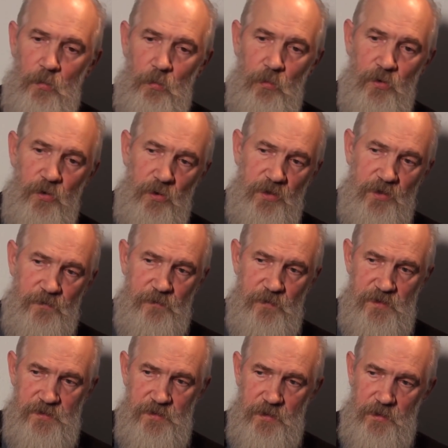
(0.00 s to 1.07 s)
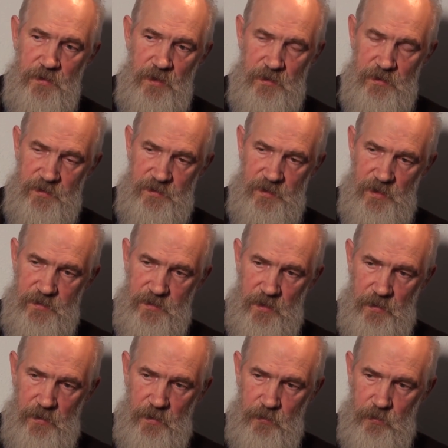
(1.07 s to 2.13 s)
Many
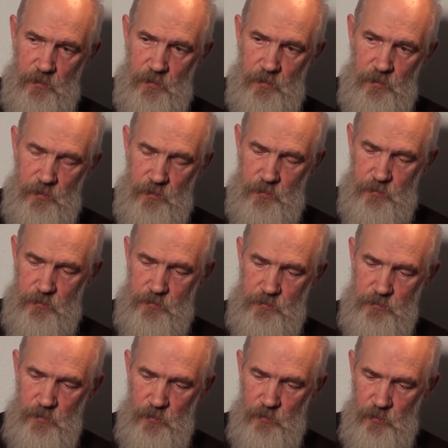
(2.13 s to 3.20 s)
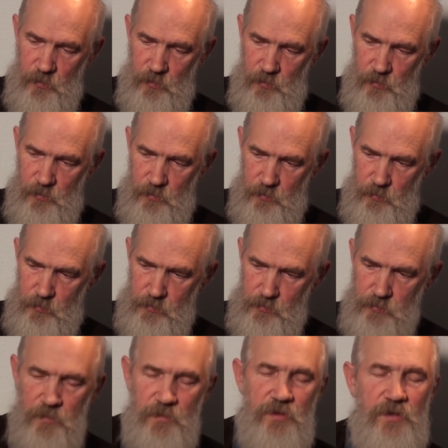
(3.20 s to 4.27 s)
physicists who studied the
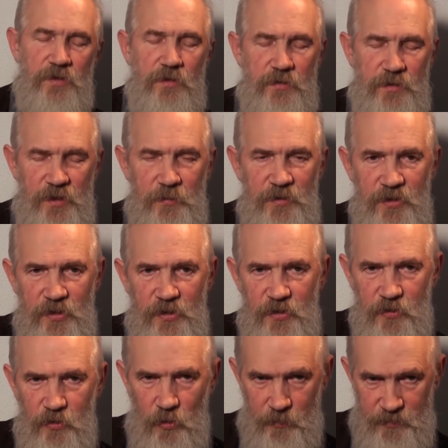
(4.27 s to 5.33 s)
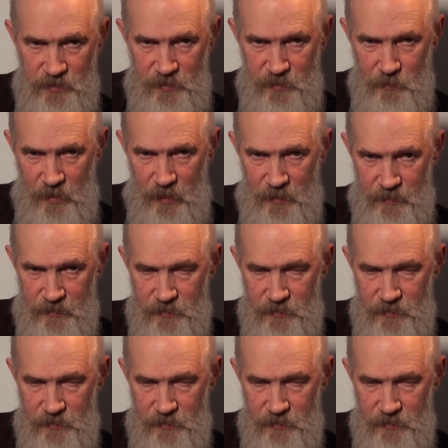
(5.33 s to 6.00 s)
nucleus are